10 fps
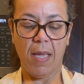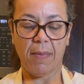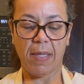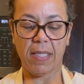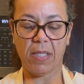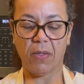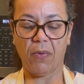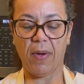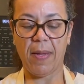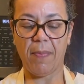I'm going to
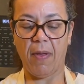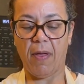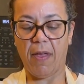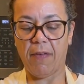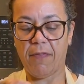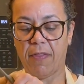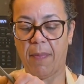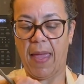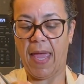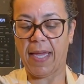scrape off the
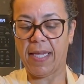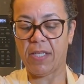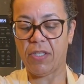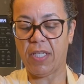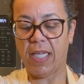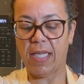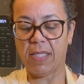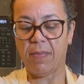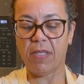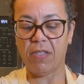package to get
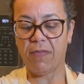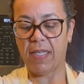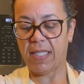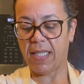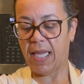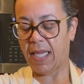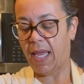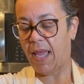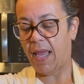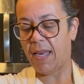as much of it as I
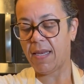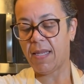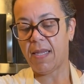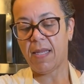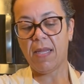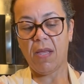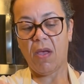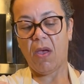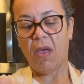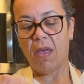can
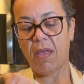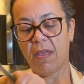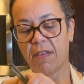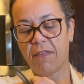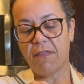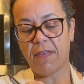off.